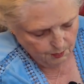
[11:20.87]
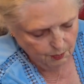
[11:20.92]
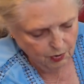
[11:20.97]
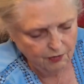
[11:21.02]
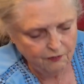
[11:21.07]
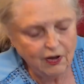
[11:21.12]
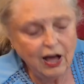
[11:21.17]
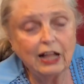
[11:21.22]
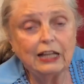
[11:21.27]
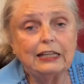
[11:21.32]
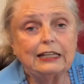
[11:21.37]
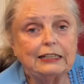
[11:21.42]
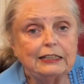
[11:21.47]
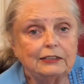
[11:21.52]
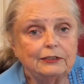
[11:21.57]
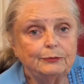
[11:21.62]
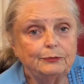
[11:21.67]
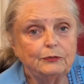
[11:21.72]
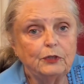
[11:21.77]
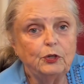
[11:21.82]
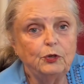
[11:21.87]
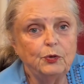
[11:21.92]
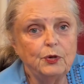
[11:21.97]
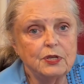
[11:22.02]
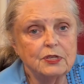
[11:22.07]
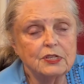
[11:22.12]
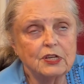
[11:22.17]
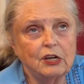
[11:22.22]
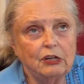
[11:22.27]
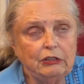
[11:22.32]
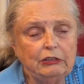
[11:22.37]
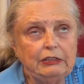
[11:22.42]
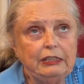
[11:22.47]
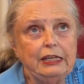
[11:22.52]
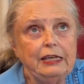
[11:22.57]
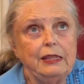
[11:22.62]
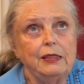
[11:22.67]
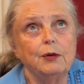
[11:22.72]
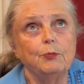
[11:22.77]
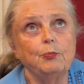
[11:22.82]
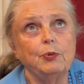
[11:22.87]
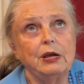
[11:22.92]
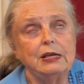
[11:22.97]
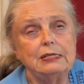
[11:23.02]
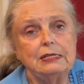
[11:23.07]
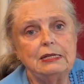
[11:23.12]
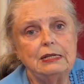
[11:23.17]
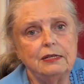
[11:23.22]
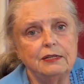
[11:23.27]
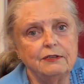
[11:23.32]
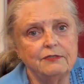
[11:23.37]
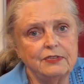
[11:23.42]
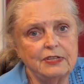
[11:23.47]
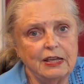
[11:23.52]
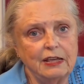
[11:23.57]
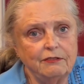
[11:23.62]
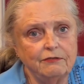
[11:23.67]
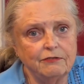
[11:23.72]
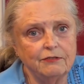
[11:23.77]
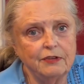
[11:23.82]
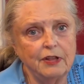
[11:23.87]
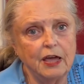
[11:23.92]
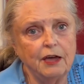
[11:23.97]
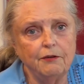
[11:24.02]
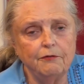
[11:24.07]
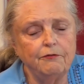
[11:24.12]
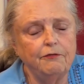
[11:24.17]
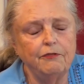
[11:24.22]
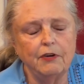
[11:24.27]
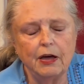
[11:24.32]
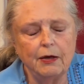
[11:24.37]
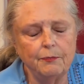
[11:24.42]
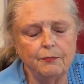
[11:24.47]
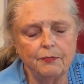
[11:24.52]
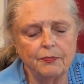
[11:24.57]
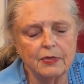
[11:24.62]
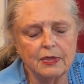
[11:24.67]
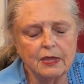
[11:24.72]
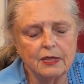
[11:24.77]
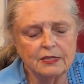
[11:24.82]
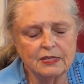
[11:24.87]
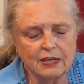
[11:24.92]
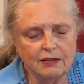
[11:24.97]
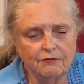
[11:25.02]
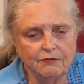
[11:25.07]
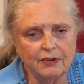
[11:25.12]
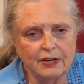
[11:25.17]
Pavlik, who is currently the president of St.